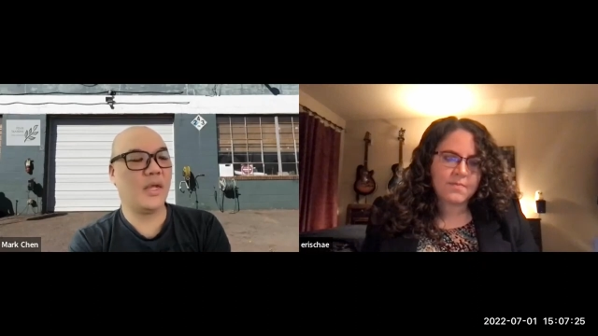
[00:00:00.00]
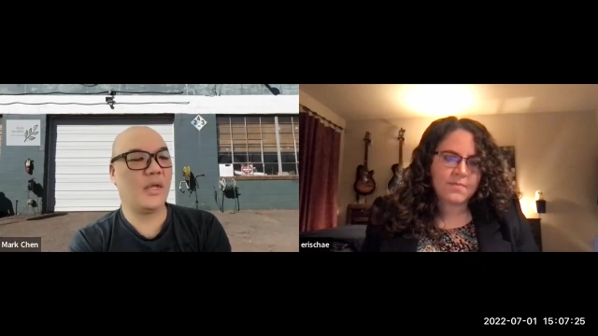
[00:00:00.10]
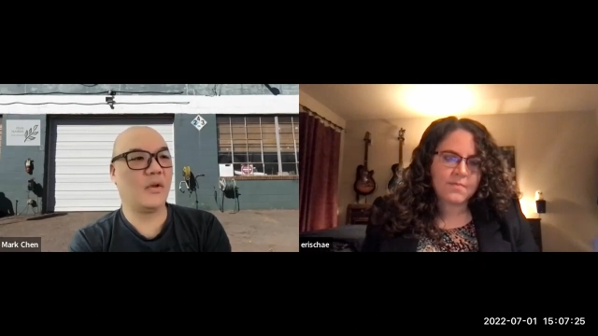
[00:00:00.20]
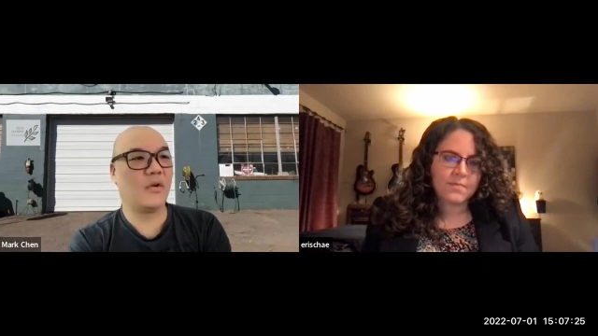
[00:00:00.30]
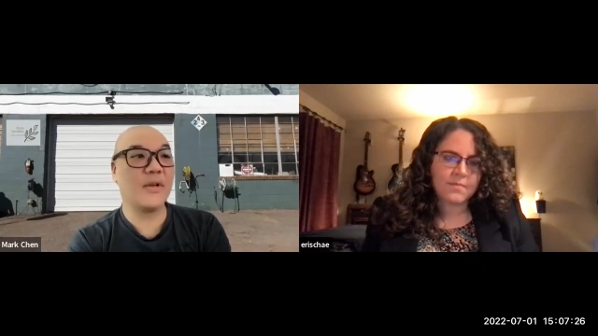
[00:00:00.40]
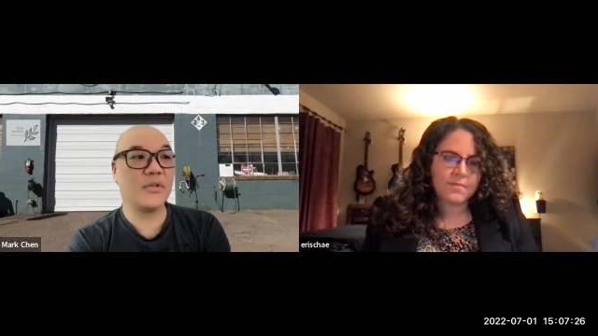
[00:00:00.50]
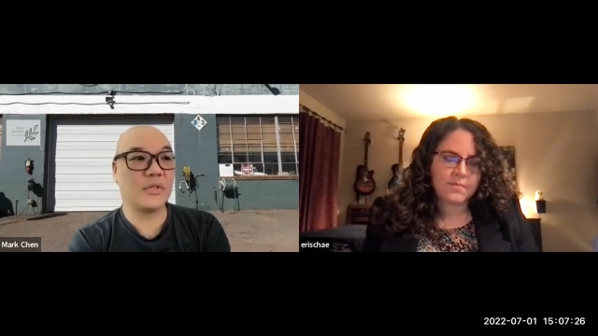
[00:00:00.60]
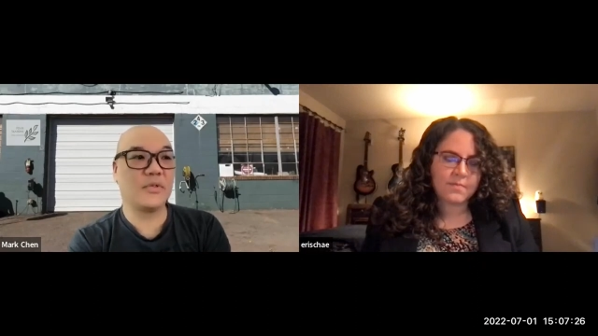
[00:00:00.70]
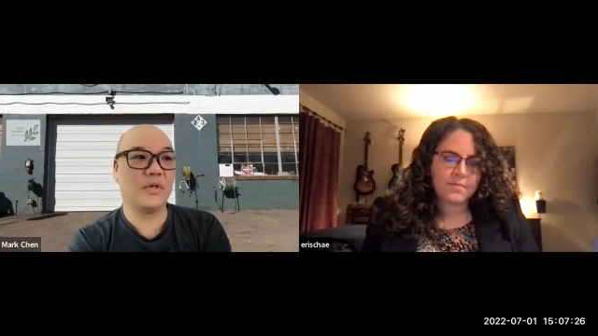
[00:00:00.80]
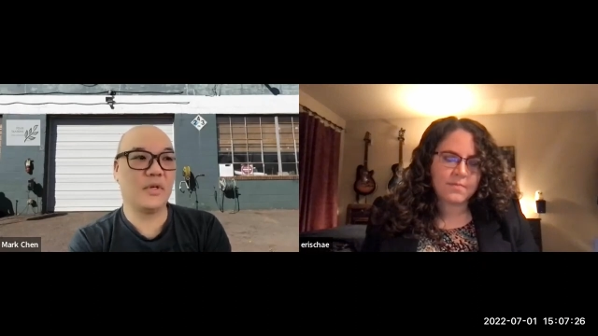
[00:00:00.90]
Speaker 1: a graduate
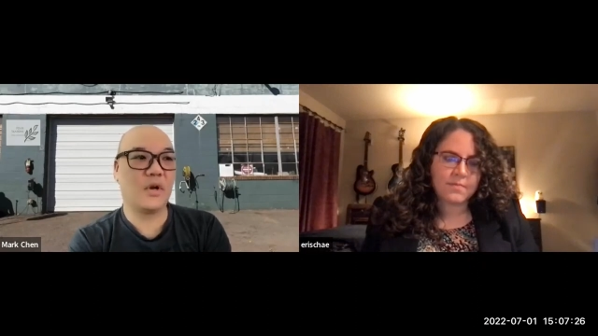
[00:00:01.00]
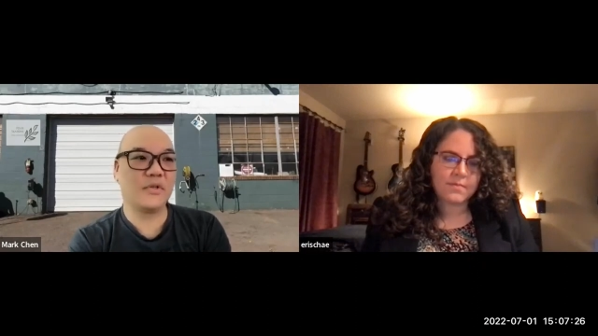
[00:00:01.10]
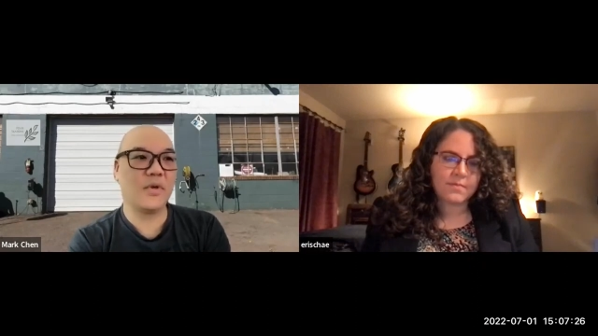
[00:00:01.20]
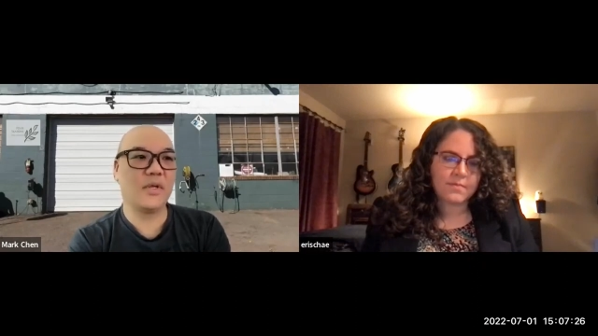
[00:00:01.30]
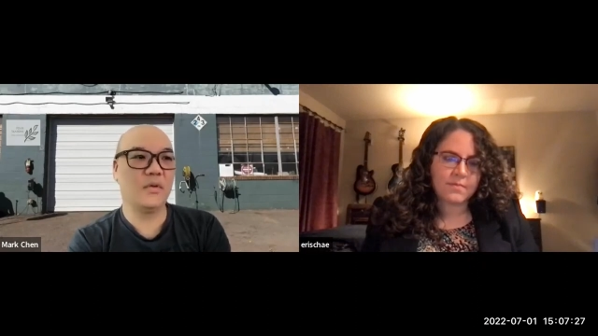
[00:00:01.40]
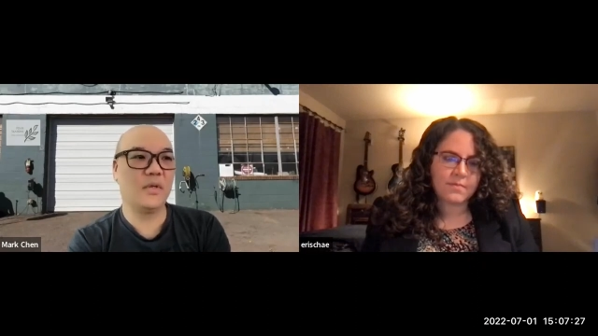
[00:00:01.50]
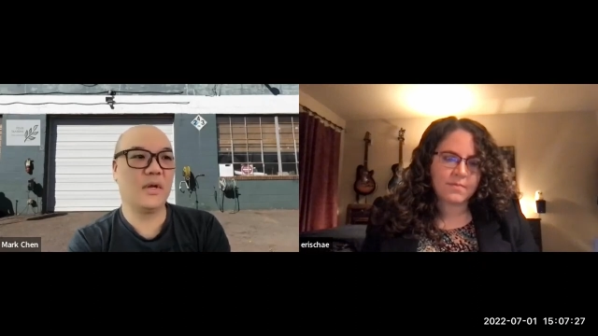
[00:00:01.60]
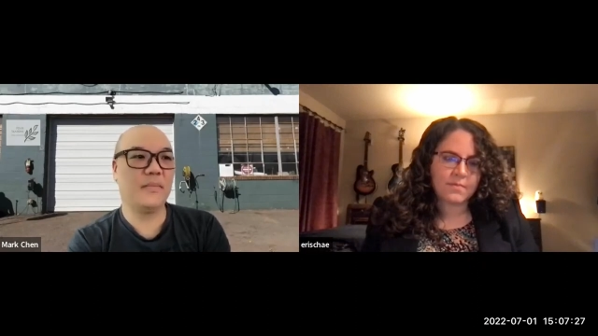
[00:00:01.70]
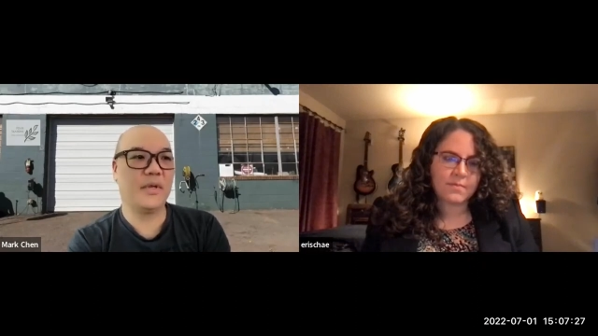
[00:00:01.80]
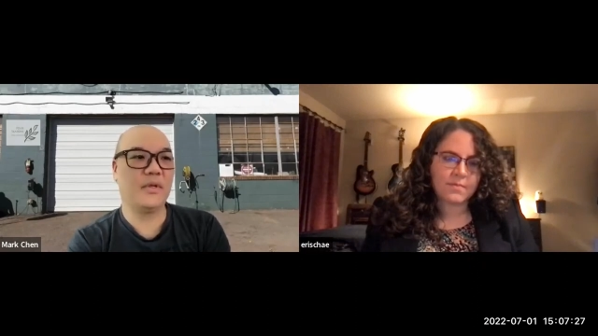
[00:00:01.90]
student also at U
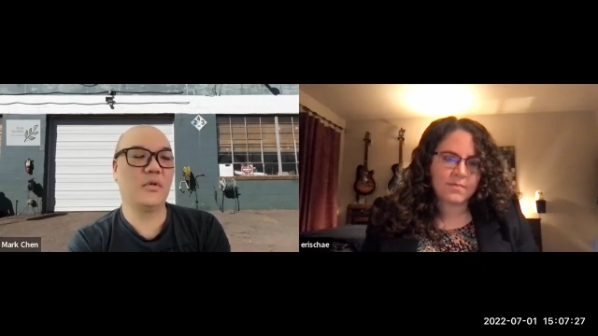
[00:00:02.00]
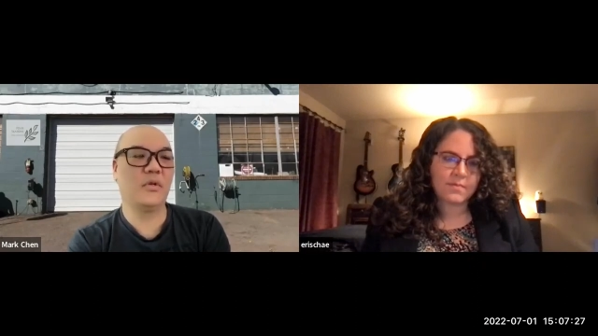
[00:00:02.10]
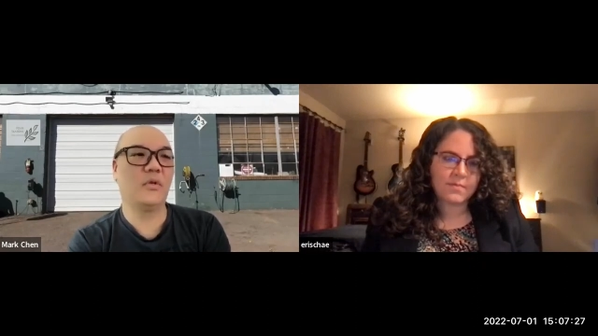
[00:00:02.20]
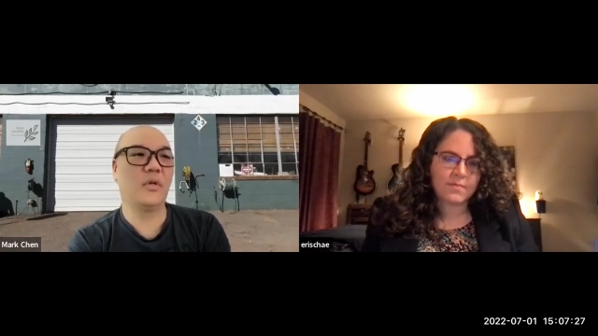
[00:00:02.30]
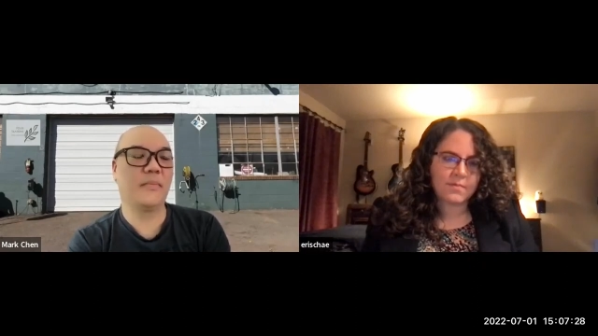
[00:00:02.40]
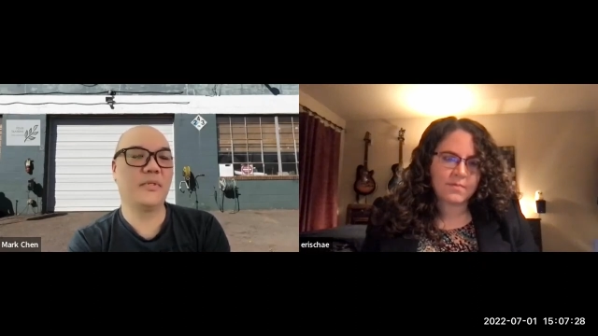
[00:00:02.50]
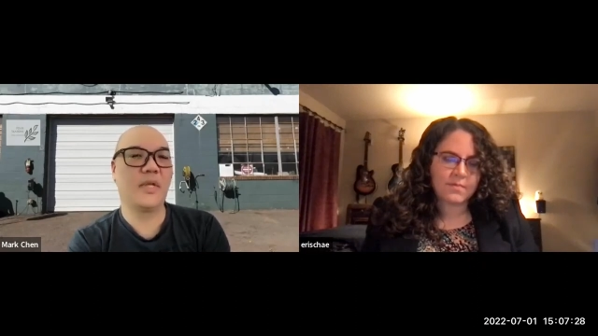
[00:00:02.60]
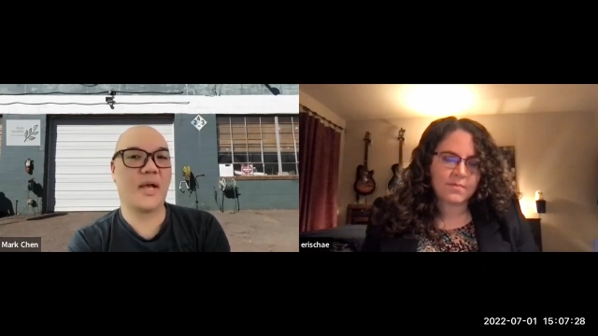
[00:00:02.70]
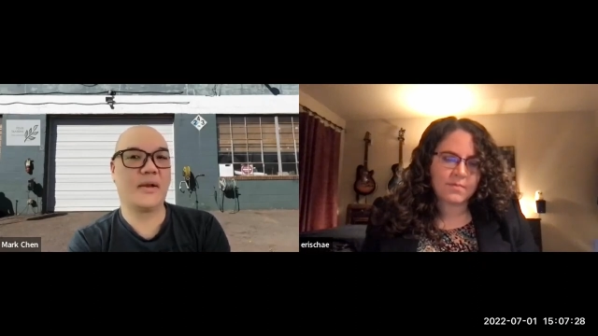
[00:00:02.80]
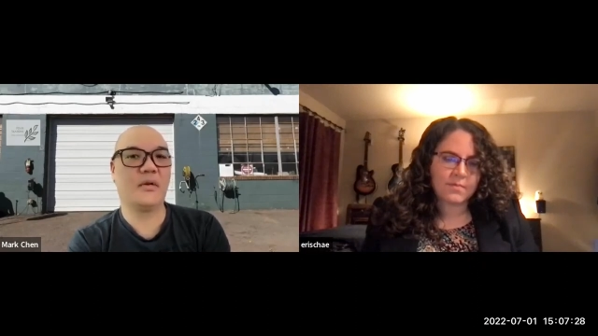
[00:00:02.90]
W, at U W
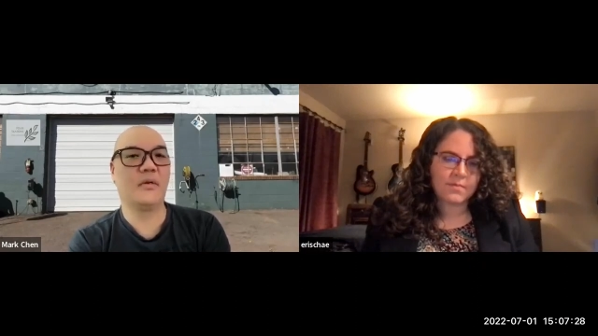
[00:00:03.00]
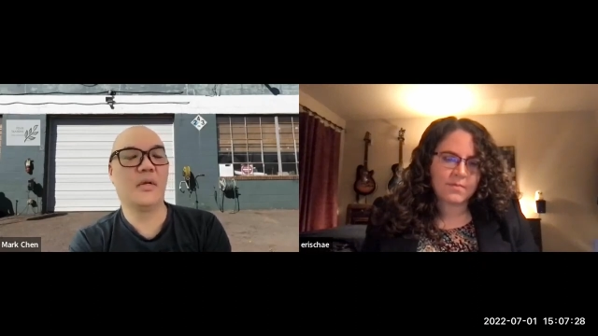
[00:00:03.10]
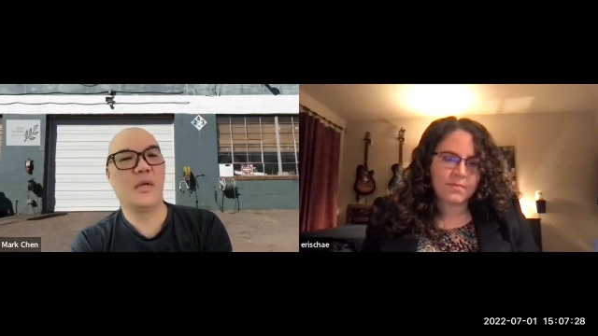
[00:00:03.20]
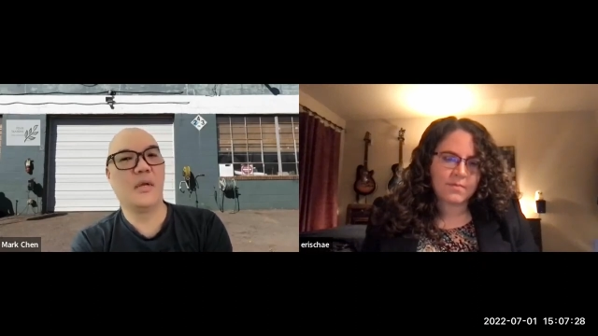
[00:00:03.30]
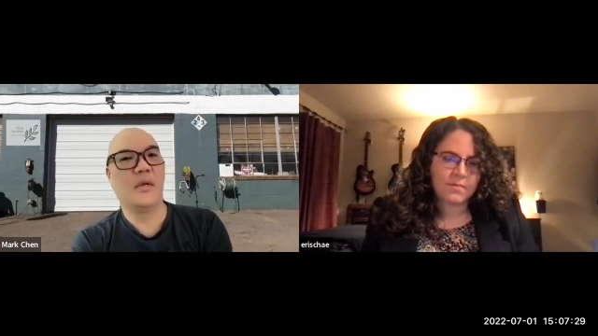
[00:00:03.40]
Seattle,